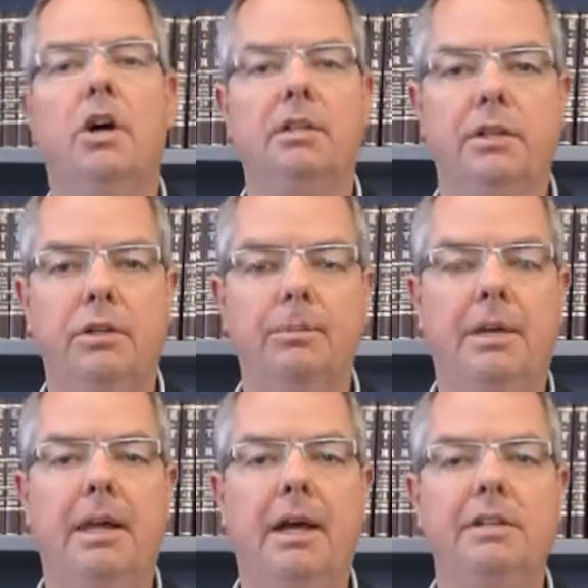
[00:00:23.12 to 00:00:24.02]
Talked a little
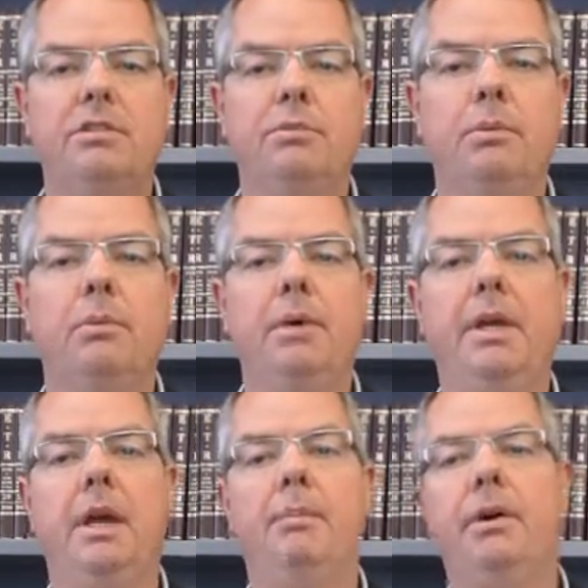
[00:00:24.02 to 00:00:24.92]
bit last week